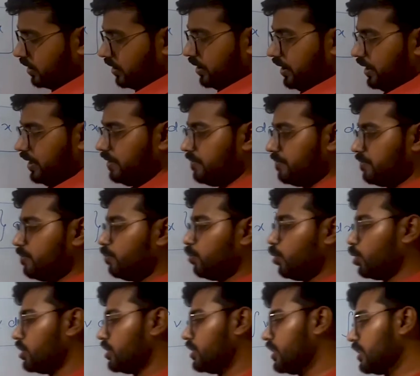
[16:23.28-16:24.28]
If
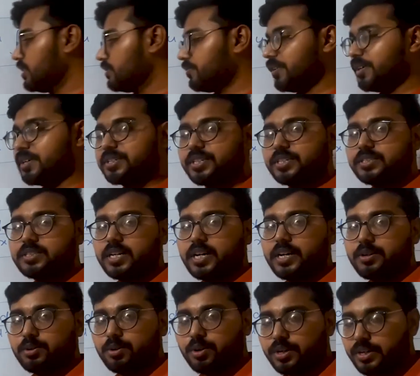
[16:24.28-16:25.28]
both these functions are not